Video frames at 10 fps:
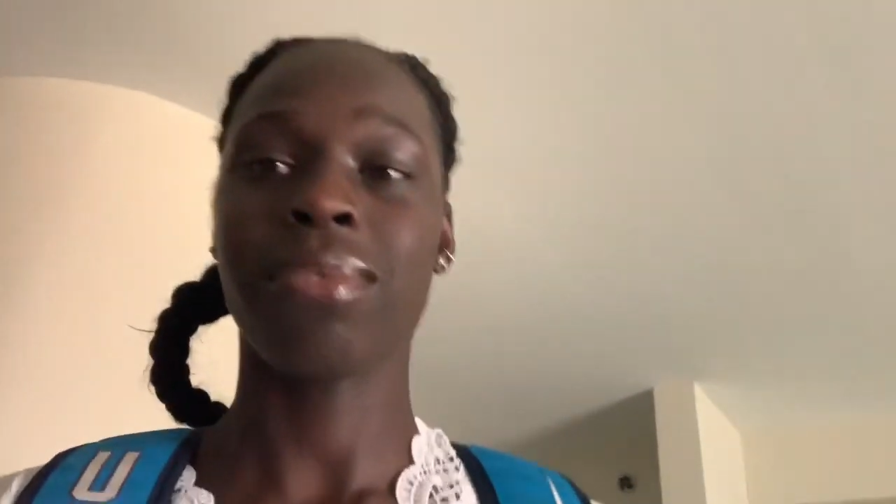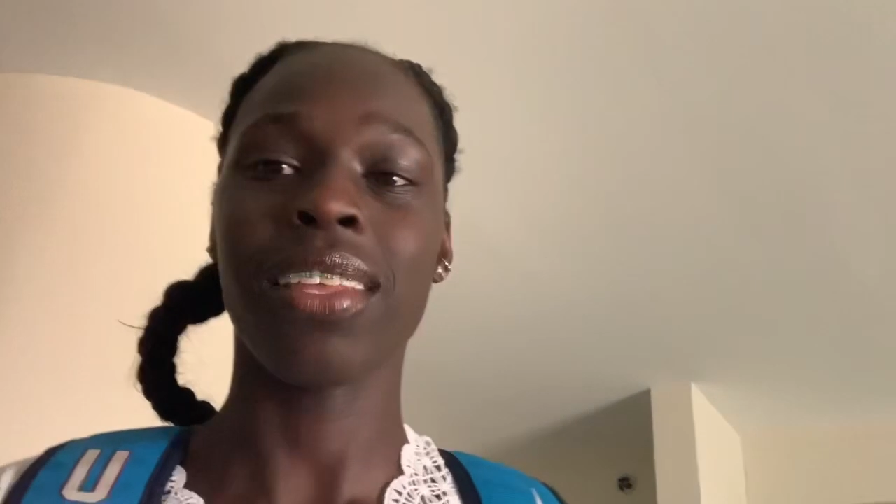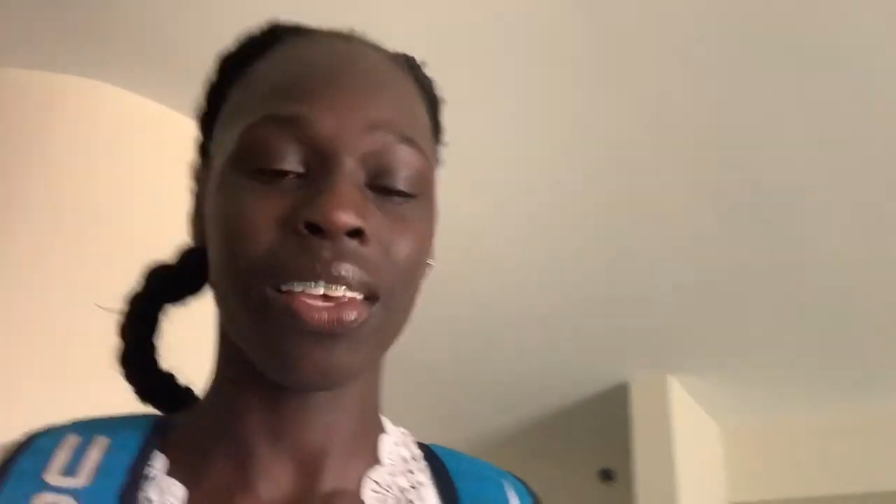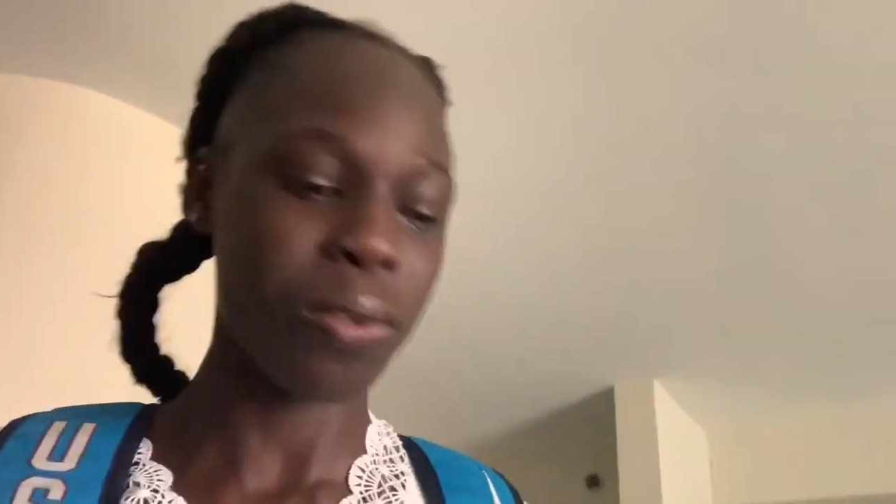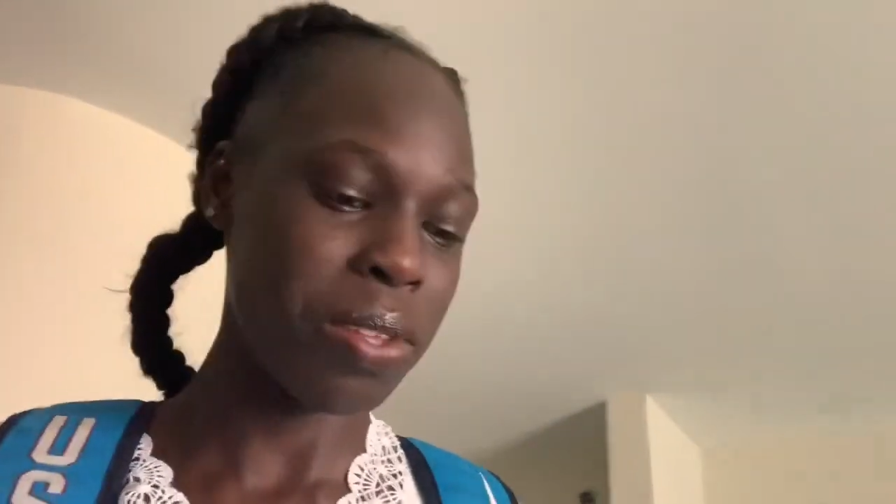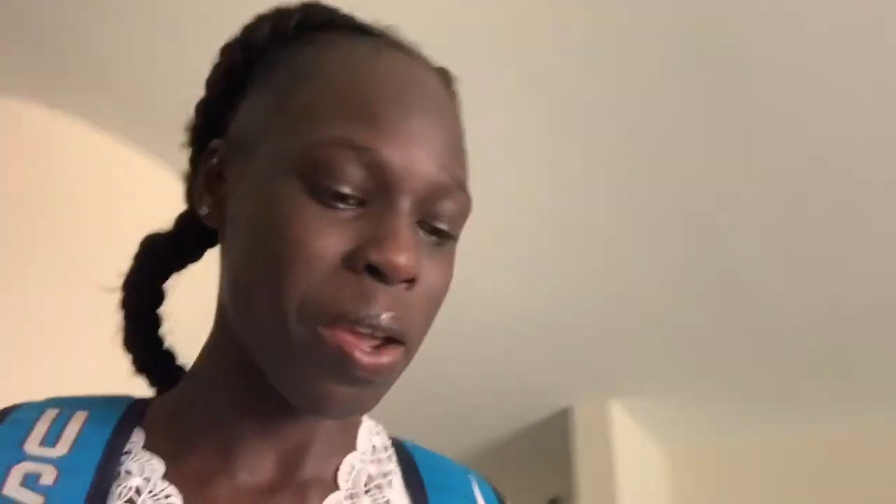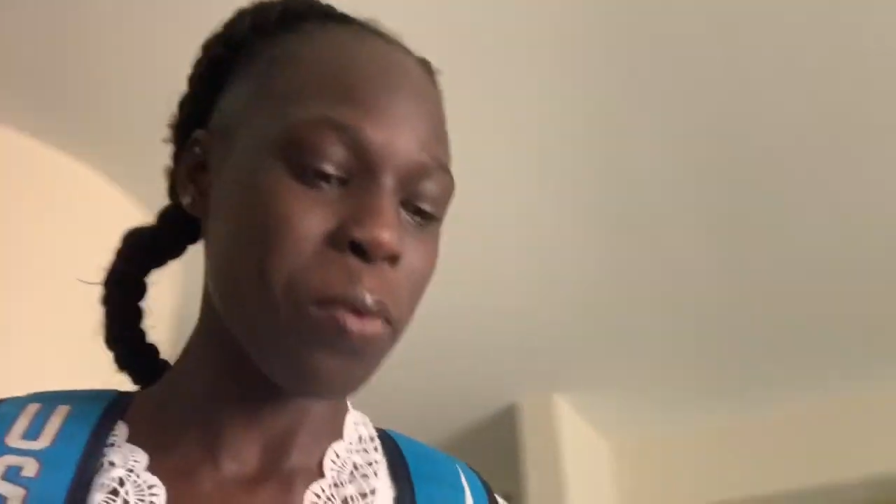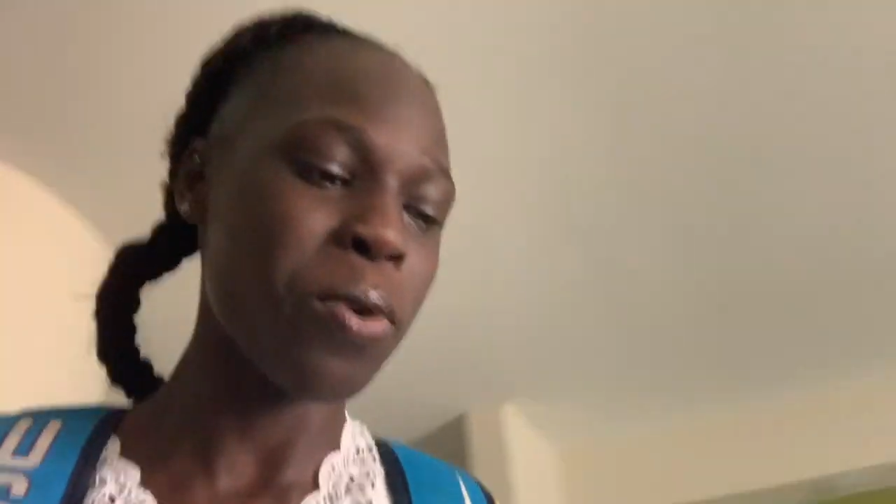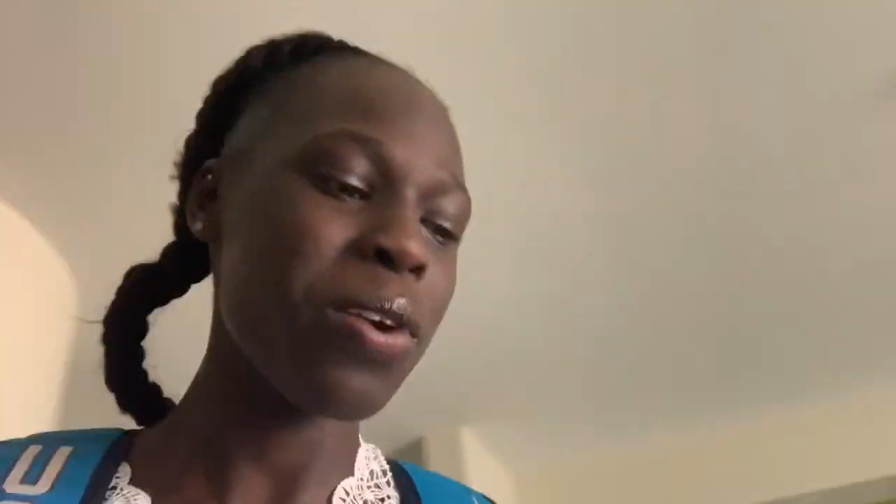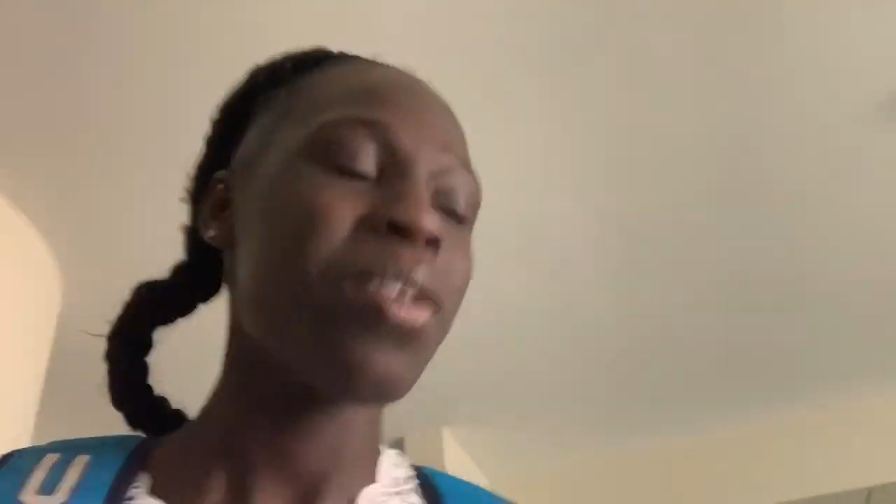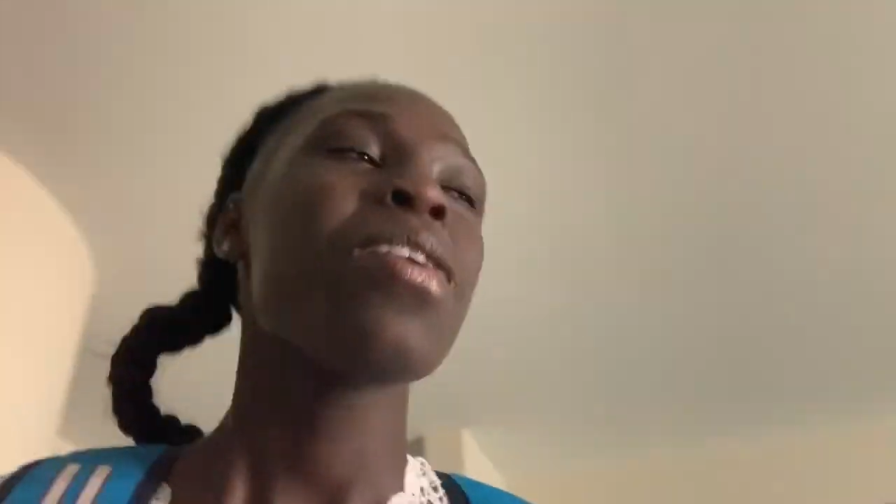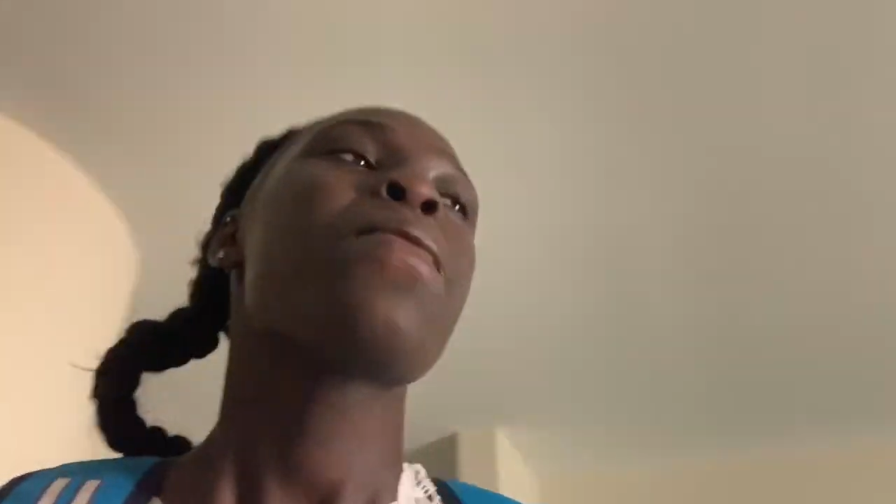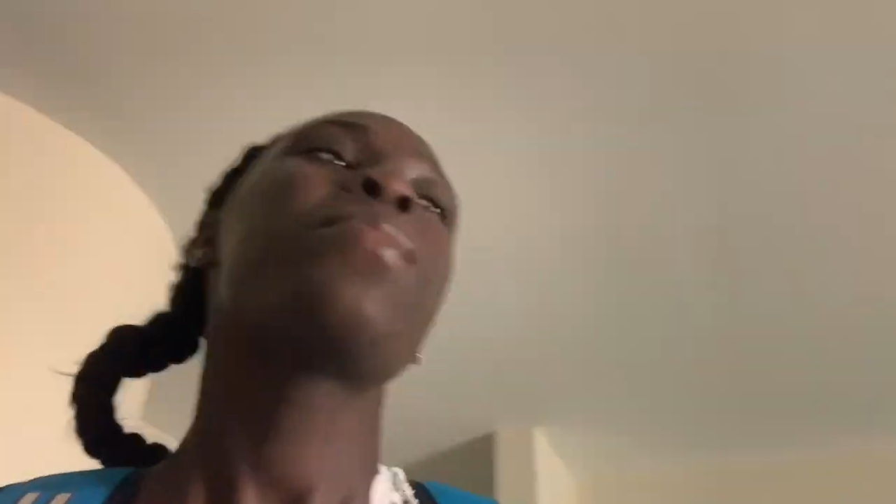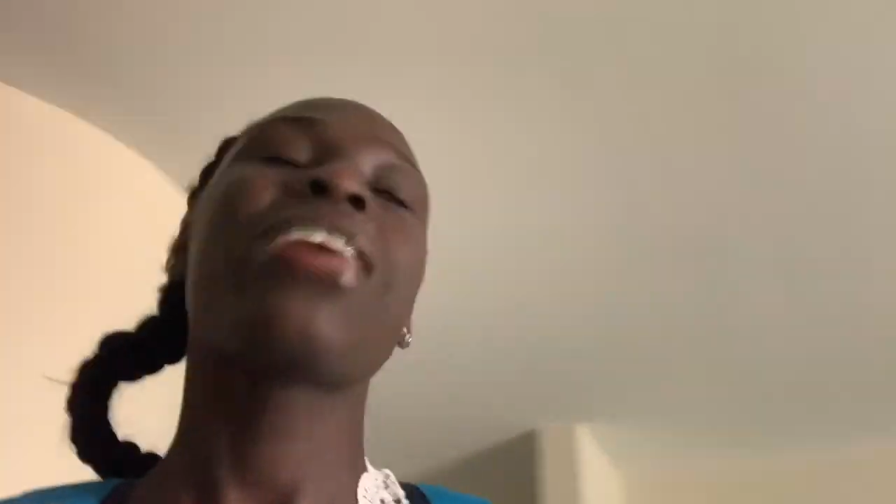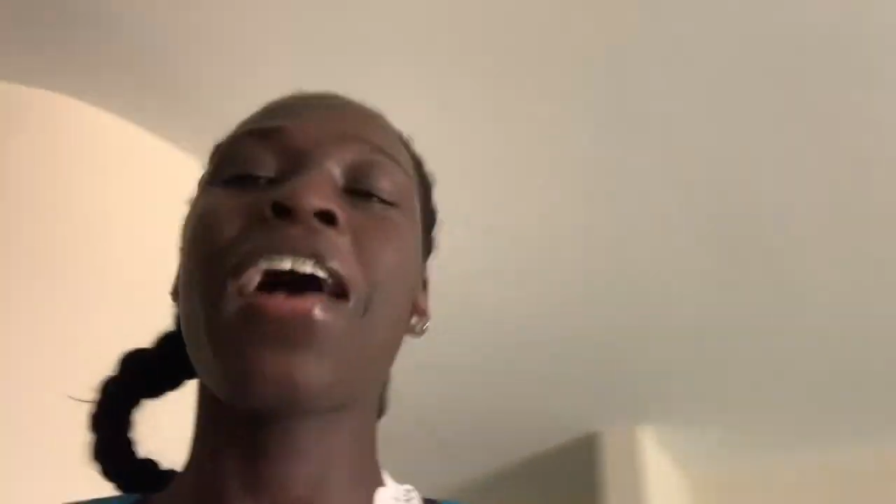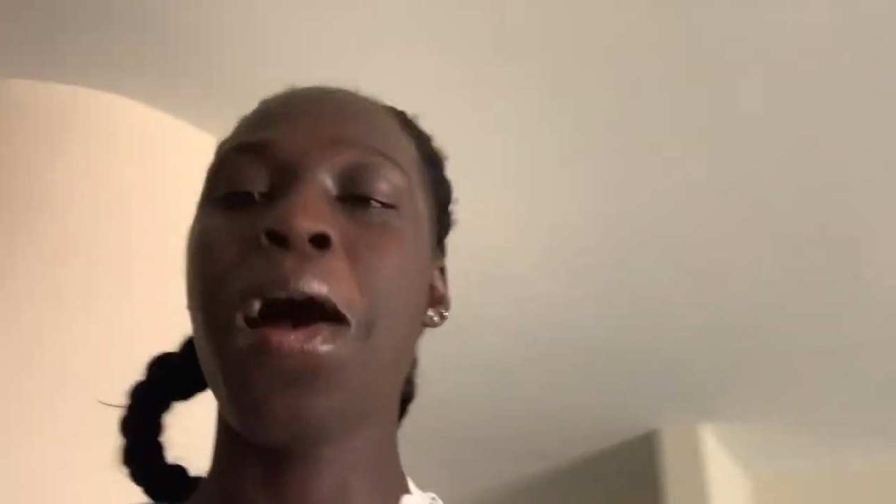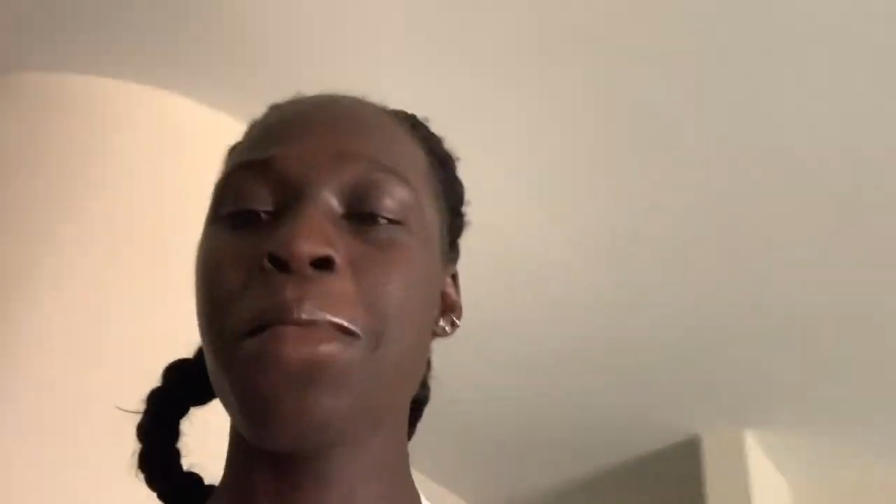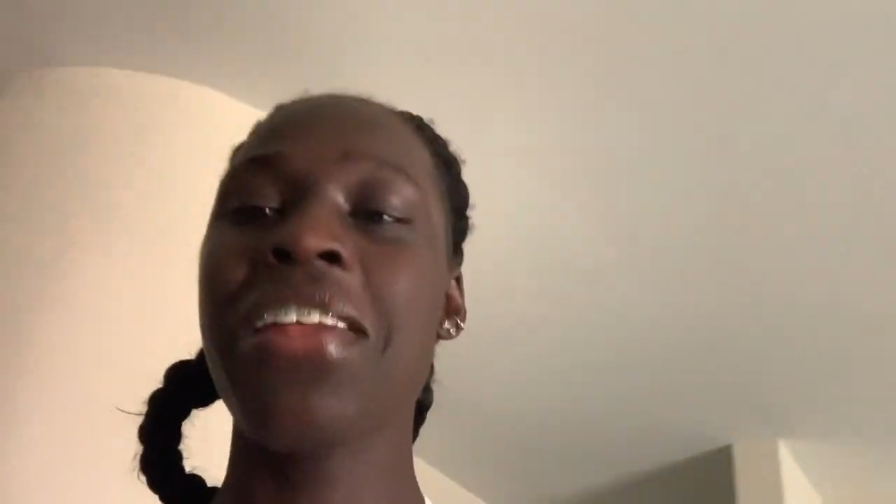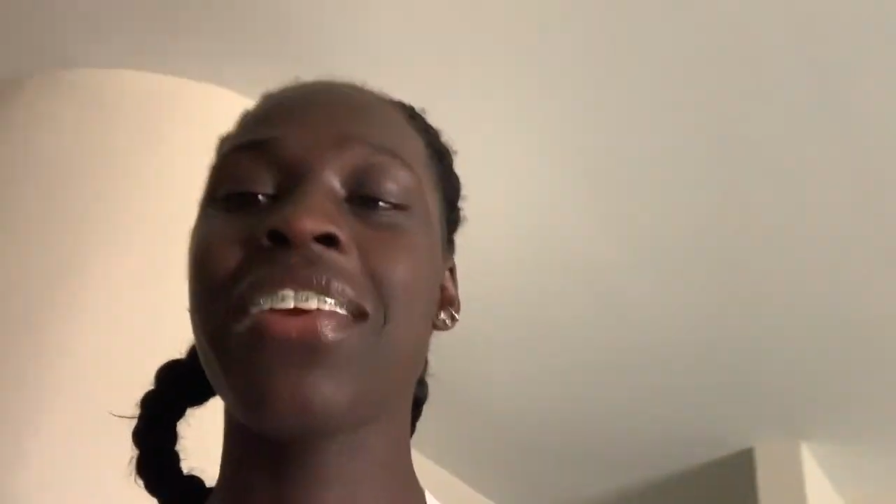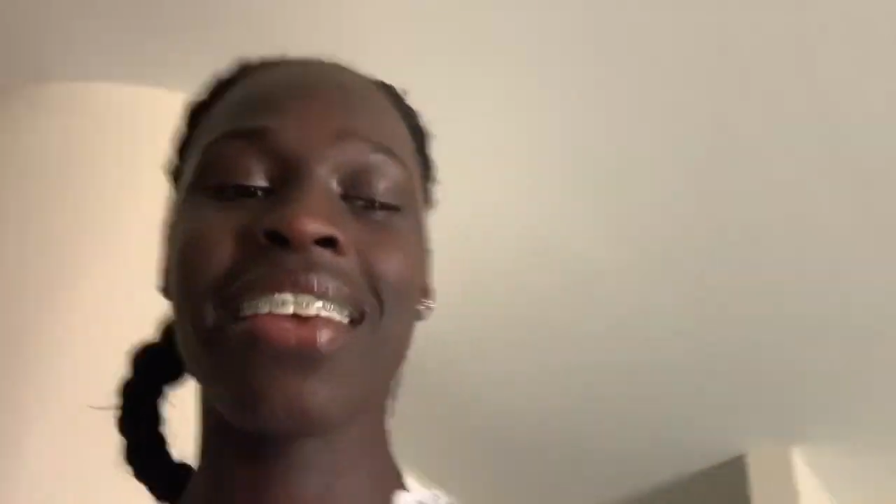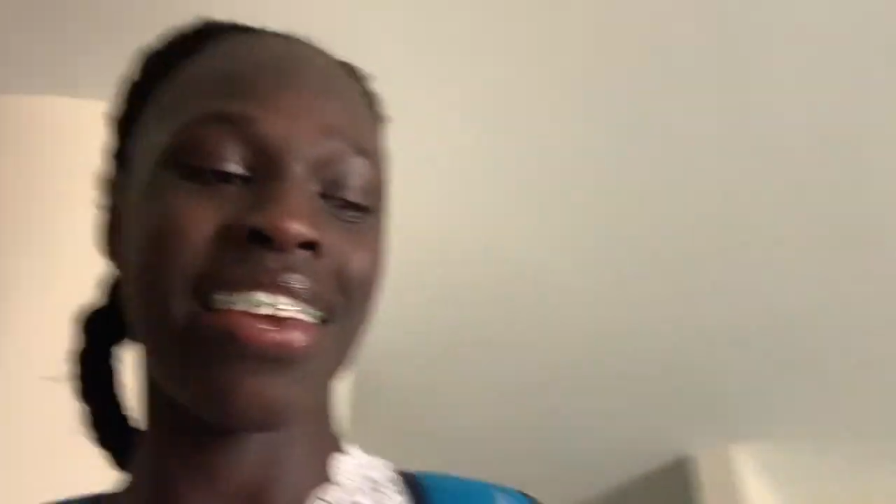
like go to the airport. But yeah, I'm ending it